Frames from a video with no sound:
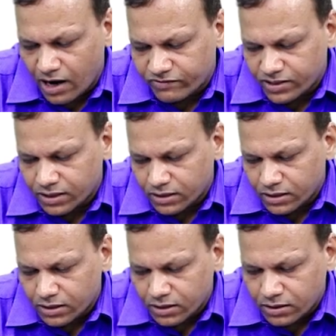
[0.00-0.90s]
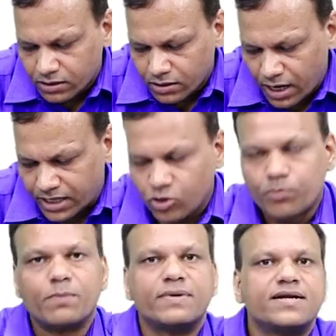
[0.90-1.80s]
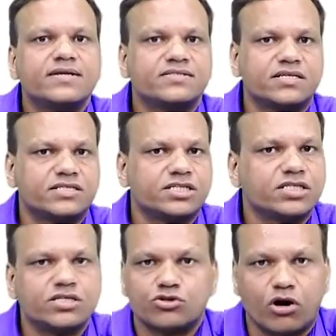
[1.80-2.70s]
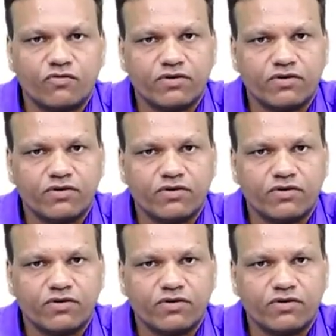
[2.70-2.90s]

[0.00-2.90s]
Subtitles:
After cardiopulmonary resuscitation is not